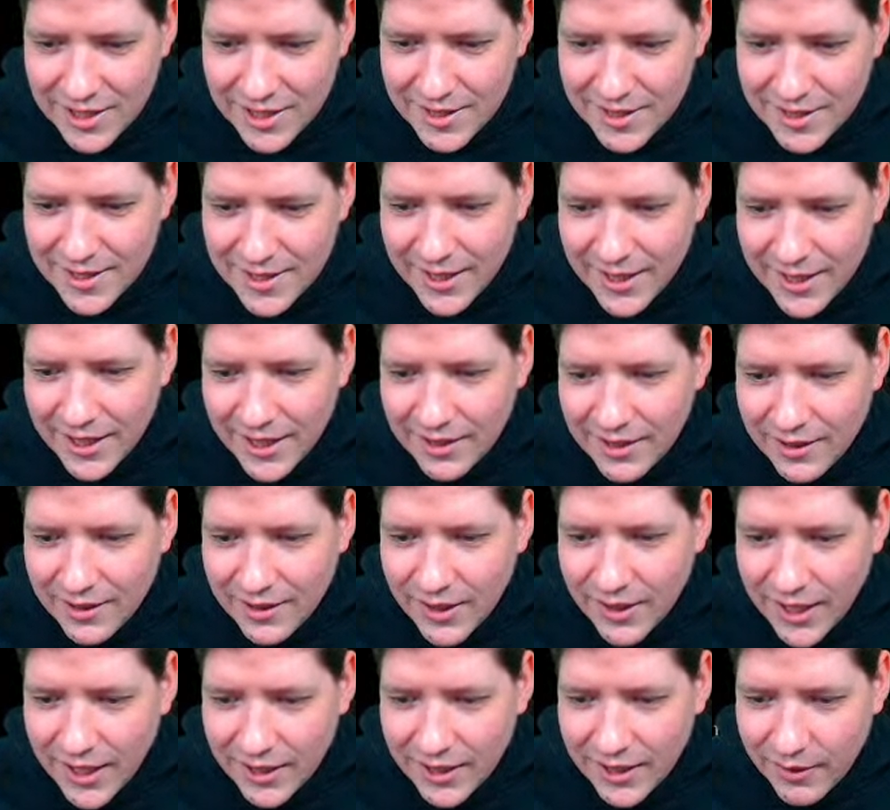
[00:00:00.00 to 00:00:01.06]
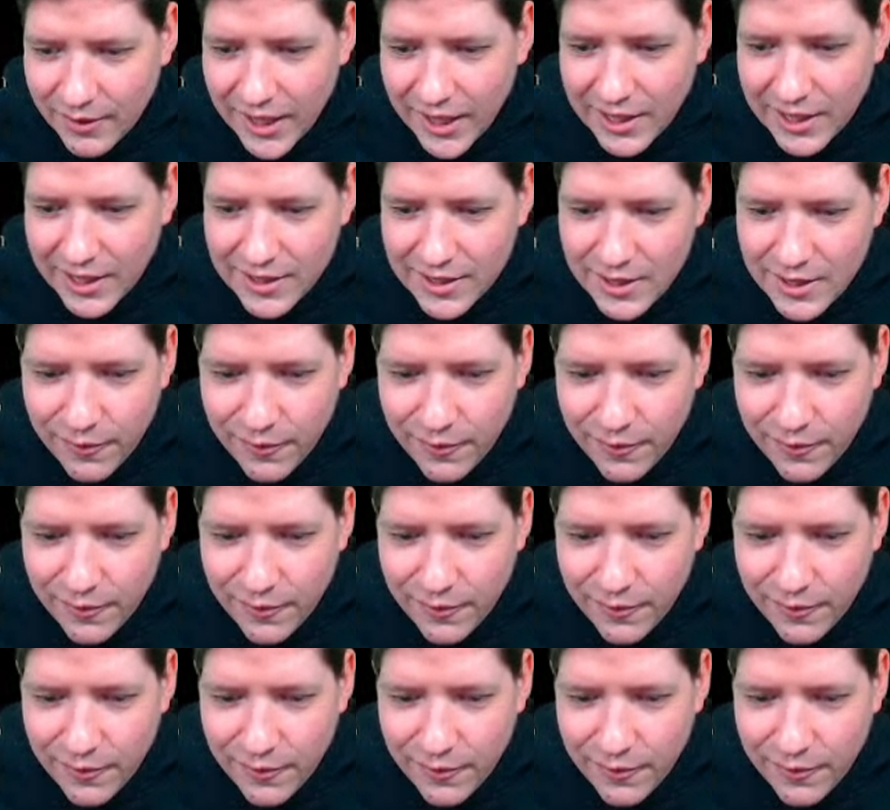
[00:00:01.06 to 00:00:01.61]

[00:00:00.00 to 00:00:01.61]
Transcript: that like at least the first